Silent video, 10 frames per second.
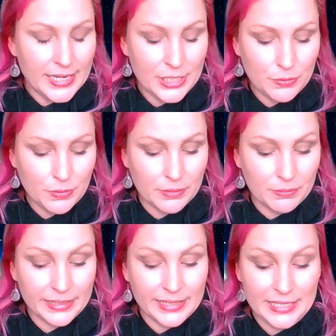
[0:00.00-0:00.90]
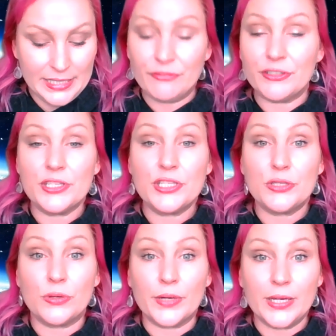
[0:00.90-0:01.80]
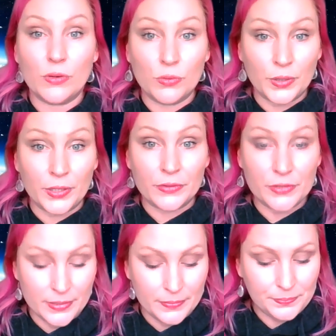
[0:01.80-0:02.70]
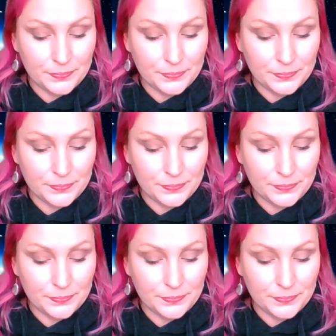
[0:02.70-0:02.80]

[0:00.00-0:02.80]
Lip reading: into a completely different story or world.